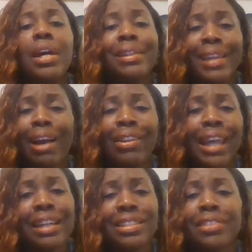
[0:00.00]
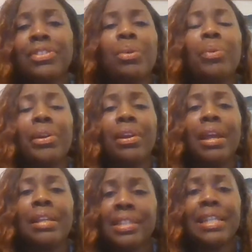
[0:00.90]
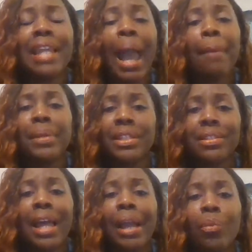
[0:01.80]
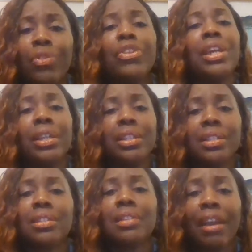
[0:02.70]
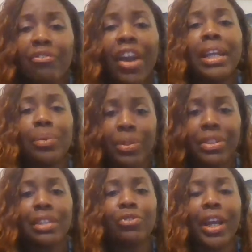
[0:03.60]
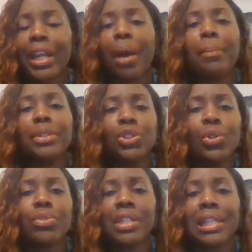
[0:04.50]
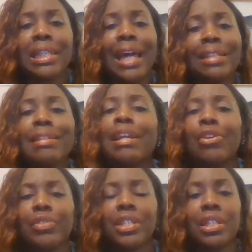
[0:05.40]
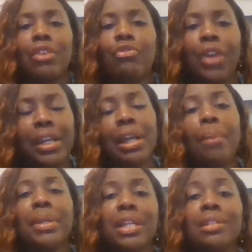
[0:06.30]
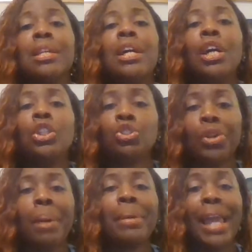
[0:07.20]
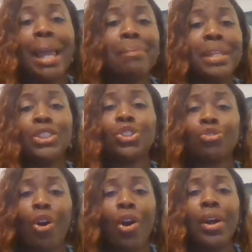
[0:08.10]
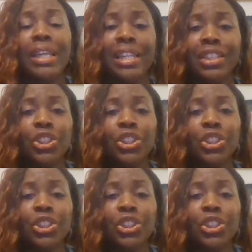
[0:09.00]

Now a lot of stuff that we're seeing happen is like within. It's like fighting within right now, but you don't see a lot of terrorist stuff right now because Trump came in strong, and his